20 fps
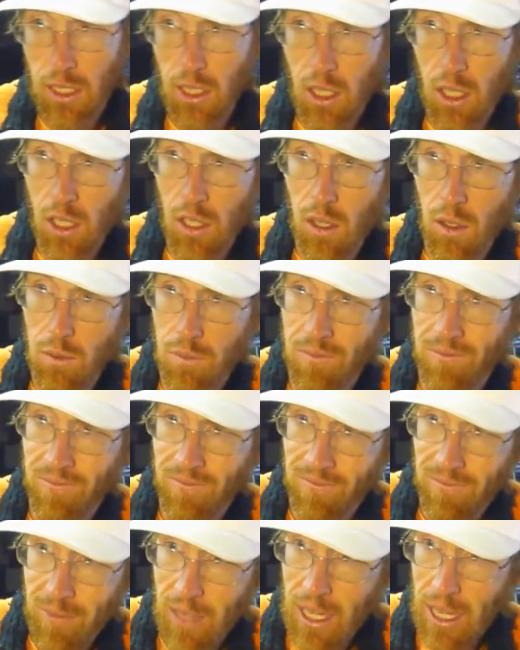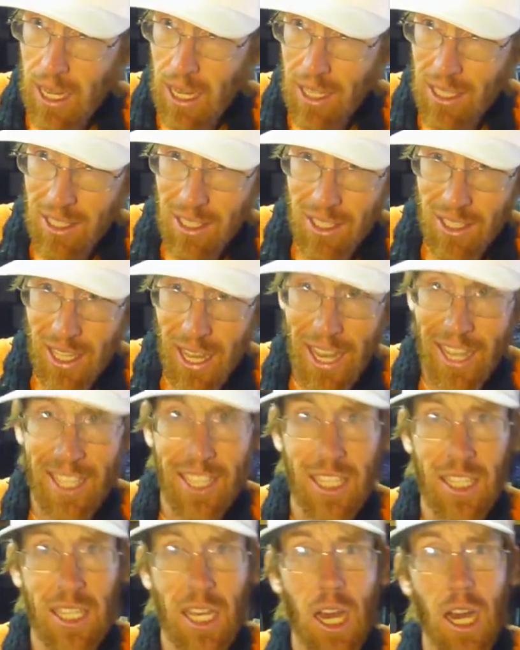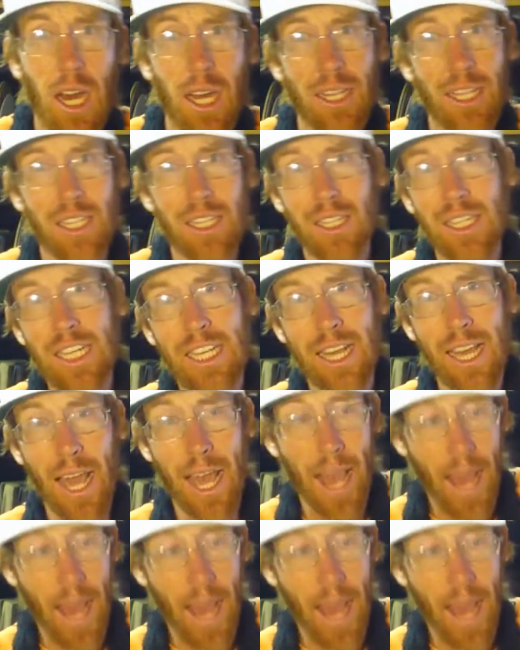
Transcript: you know, the psychotically